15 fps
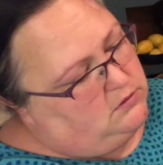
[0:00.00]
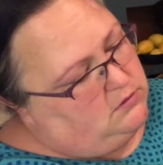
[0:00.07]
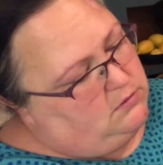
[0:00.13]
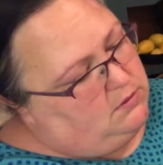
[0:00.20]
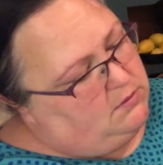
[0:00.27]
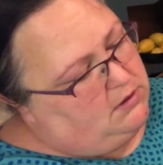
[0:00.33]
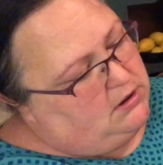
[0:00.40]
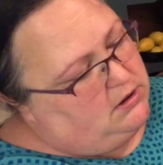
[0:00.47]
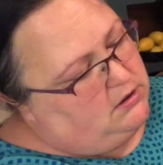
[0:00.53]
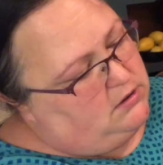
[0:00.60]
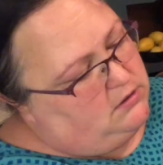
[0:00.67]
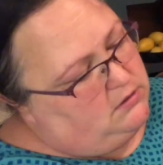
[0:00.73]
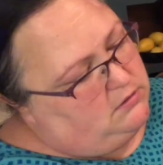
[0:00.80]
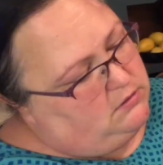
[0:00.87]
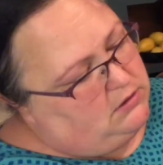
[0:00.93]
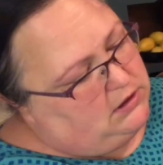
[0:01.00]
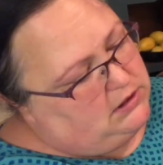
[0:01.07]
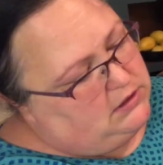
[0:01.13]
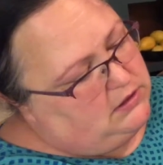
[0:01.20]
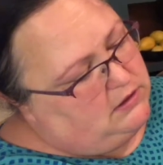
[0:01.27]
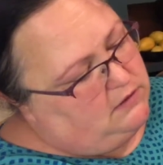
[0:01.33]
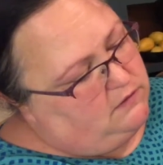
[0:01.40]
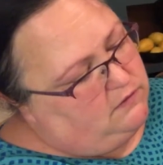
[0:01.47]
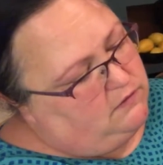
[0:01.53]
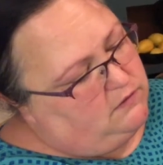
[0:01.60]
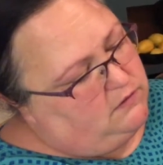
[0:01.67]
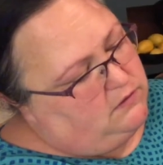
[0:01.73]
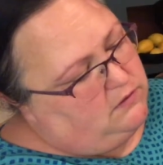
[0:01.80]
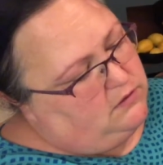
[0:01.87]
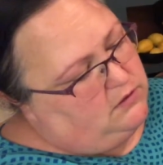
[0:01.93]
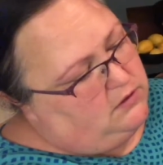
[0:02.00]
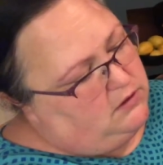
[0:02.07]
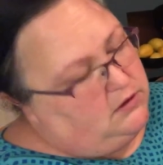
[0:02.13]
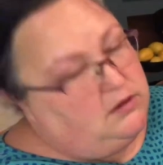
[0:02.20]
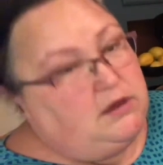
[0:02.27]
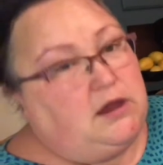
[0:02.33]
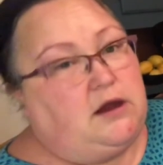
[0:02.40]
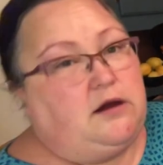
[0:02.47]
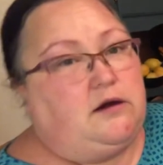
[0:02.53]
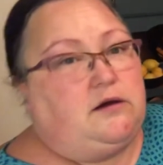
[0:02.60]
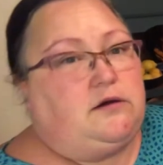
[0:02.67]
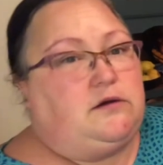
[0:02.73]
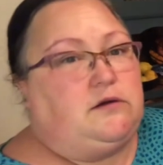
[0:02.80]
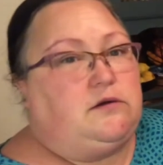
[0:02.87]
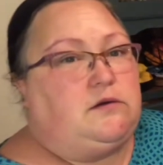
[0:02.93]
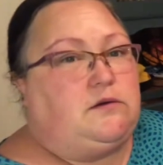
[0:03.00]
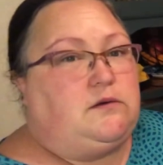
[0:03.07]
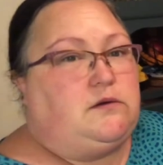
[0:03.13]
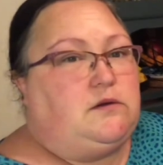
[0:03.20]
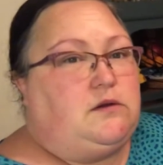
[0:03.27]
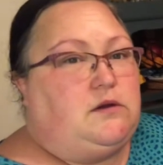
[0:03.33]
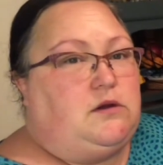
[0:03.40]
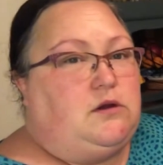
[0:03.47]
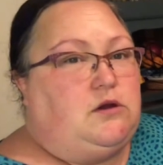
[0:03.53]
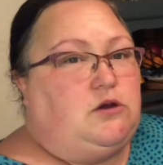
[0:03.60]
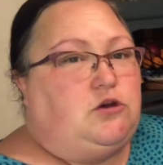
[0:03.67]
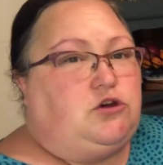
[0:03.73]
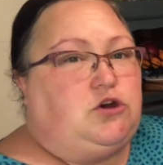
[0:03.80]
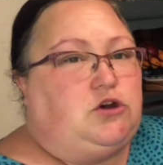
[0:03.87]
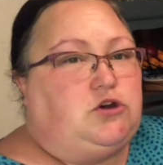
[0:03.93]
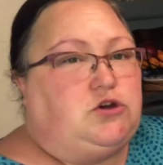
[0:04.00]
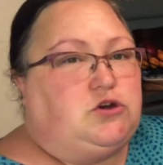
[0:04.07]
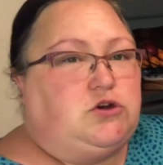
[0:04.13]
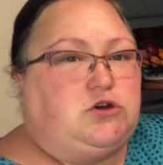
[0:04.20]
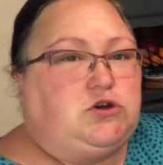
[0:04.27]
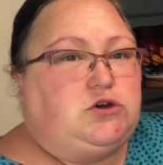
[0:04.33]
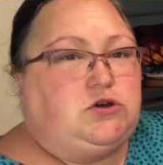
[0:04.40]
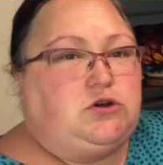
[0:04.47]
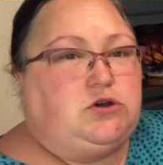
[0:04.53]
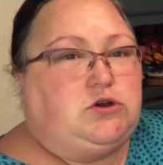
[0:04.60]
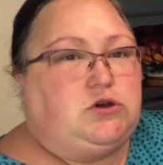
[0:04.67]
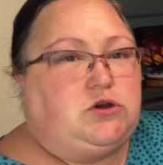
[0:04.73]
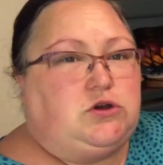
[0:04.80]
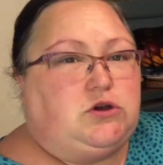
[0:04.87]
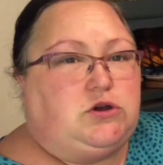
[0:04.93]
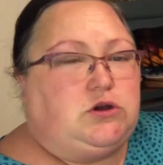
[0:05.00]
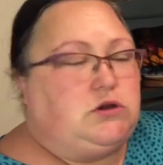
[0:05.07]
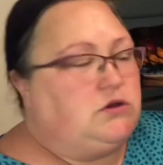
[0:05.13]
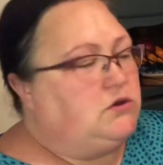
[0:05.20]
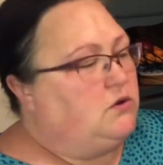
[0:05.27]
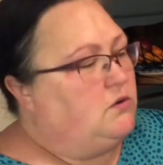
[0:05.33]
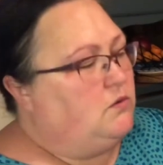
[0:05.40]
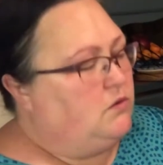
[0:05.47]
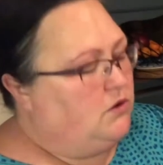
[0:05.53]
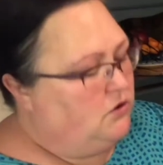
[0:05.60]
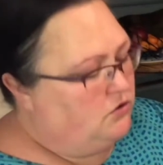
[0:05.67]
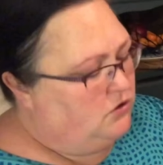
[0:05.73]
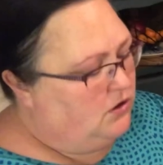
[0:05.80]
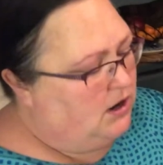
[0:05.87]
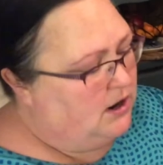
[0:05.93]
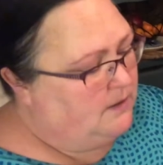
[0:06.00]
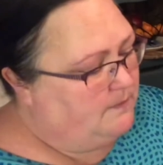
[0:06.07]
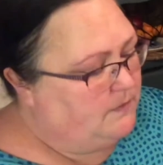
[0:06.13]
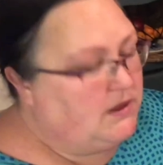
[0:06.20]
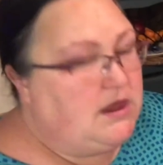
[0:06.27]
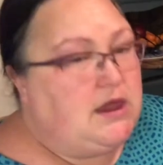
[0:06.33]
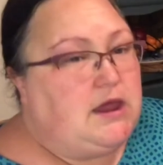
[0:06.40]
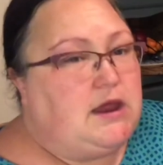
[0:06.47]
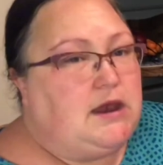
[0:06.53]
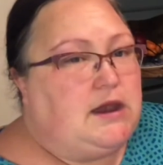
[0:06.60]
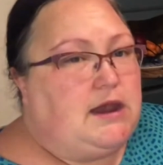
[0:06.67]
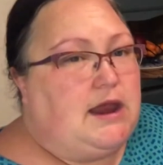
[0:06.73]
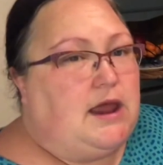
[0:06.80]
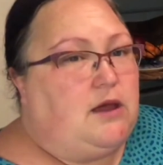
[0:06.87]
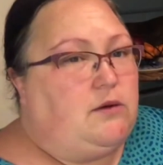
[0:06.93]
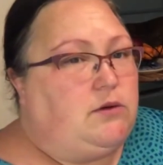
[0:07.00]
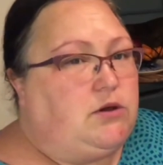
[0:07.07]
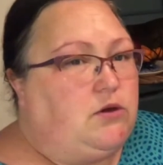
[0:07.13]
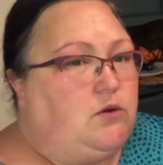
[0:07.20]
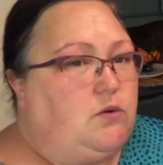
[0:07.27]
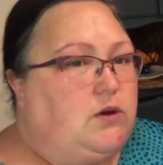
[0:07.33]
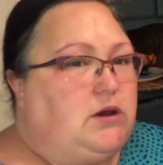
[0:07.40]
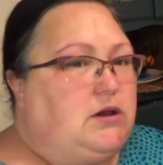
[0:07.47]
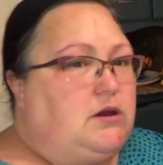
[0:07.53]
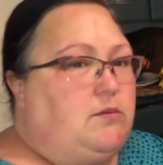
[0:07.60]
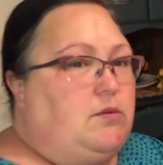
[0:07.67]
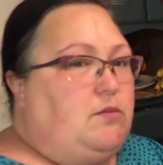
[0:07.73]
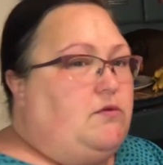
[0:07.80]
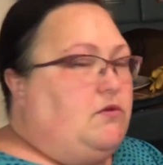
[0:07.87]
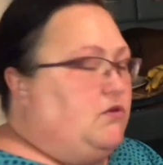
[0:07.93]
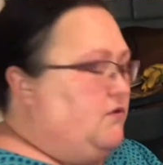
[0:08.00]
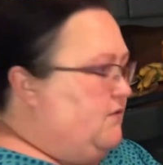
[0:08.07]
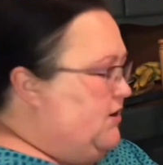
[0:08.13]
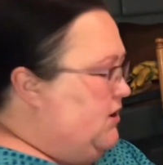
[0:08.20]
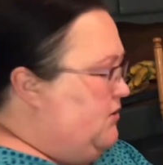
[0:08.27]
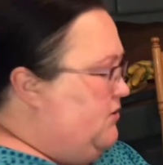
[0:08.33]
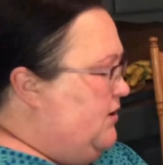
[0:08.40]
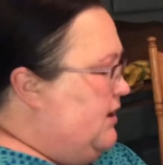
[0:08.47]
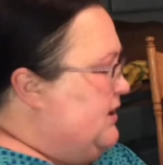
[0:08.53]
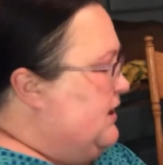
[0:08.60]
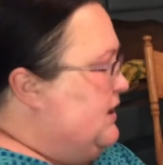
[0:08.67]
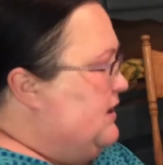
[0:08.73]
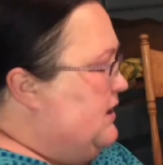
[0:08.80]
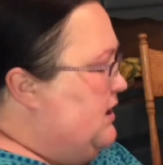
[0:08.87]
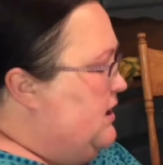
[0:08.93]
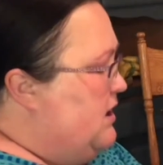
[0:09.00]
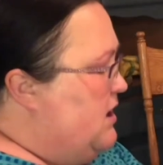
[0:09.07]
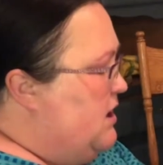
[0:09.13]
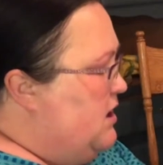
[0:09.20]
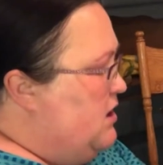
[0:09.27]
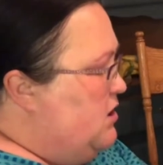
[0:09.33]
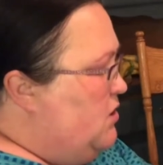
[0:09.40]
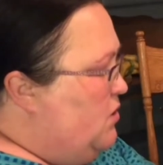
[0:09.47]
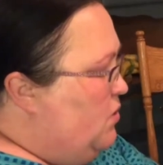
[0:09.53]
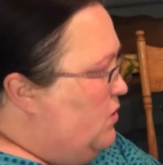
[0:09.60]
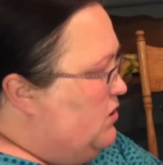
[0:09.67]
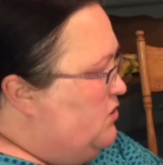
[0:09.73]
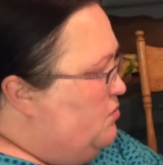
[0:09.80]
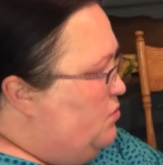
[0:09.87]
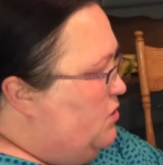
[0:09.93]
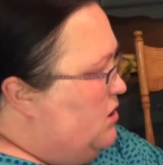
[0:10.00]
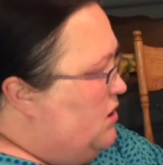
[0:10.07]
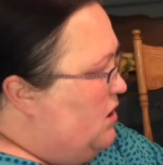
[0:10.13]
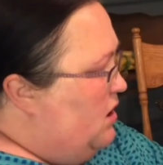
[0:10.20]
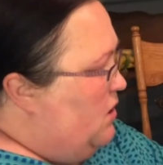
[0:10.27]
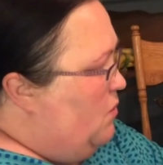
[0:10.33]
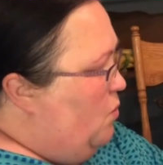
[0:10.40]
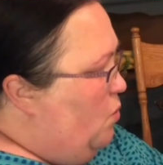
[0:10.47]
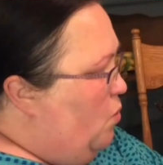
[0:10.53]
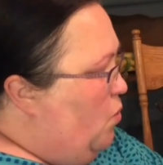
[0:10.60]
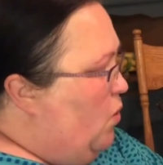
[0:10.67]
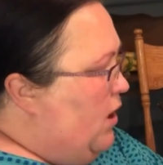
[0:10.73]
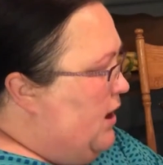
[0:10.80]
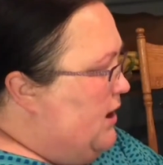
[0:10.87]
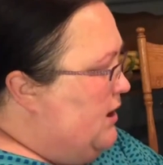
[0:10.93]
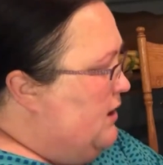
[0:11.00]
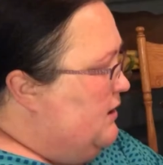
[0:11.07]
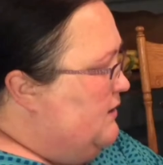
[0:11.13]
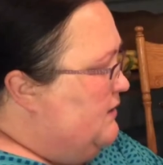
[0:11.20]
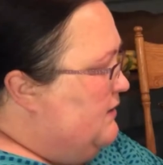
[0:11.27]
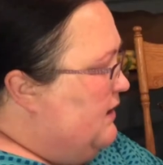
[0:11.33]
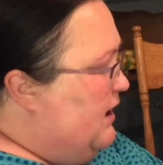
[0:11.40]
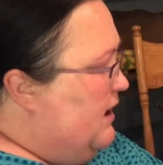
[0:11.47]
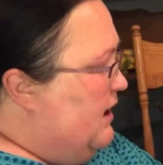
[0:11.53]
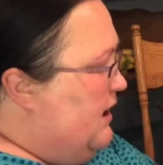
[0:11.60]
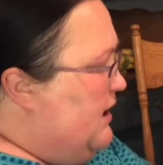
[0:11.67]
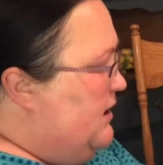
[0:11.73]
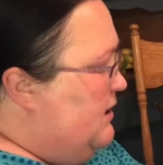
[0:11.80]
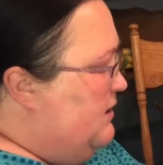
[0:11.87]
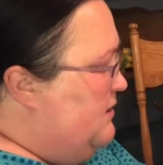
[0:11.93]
Maybe like this. There. Dun, dun, dun. So there's your guy. Now you're going to, I'm going to move this over here so you guys can see. You're going to put it on one side